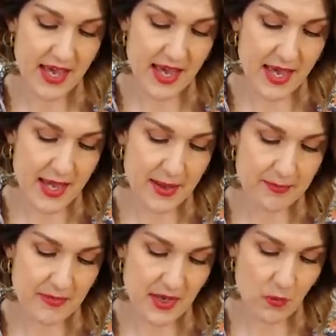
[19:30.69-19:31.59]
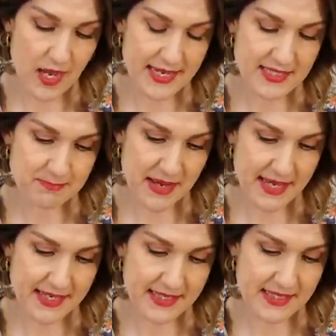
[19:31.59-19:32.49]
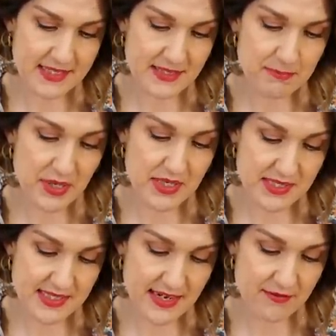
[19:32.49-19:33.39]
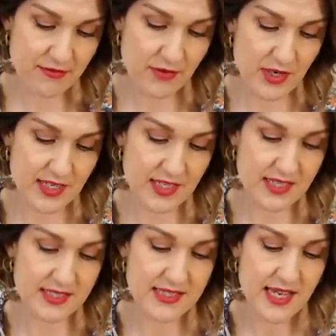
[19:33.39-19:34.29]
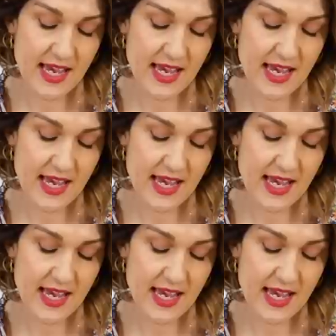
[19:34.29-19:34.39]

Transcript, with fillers: um, a waistband, button down front,